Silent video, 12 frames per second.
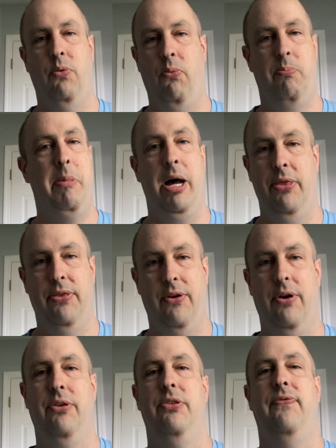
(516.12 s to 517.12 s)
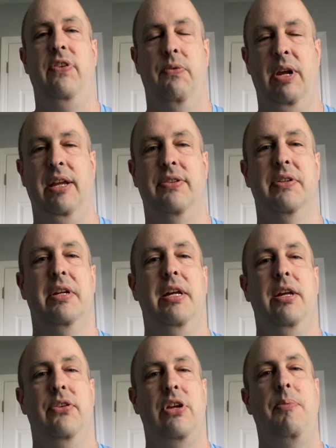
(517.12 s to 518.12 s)
month or a few weeks.
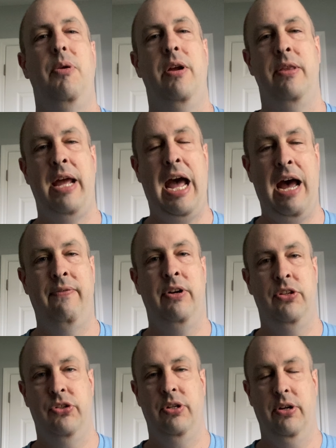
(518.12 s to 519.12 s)
So I put it on the average